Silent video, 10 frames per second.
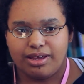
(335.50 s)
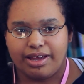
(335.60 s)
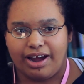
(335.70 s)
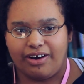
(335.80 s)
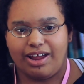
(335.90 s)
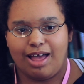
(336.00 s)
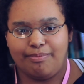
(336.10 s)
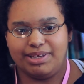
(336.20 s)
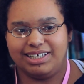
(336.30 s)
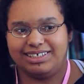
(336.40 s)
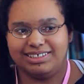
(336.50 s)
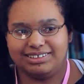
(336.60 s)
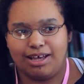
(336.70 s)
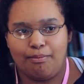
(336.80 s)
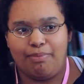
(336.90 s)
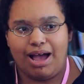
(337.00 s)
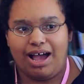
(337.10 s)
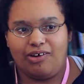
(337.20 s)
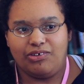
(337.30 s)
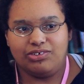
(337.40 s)
Our app is
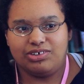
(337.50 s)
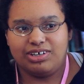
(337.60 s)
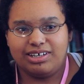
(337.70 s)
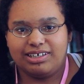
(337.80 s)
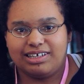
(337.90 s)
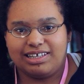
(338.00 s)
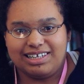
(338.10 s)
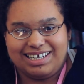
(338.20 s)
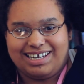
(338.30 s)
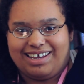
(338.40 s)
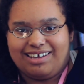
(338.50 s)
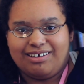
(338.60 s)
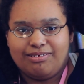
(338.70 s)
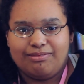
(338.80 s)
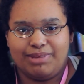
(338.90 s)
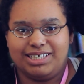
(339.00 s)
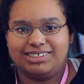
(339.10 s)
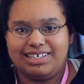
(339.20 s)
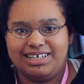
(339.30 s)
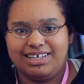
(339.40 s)
about cleaning.
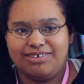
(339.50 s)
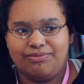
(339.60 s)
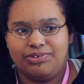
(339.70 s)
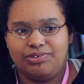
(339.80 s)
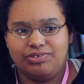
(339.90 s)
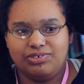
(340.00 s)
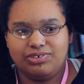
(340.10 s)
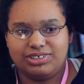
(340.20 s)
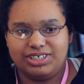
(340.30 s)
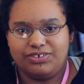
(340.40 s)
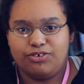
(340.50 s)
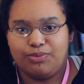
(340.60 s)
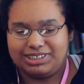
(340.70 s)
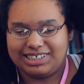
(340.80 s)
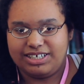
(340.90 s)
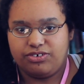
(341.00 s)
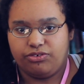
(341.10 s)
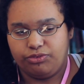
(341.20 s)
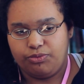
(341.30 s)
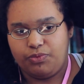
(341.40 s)
Basically, it will tell you what to clean your room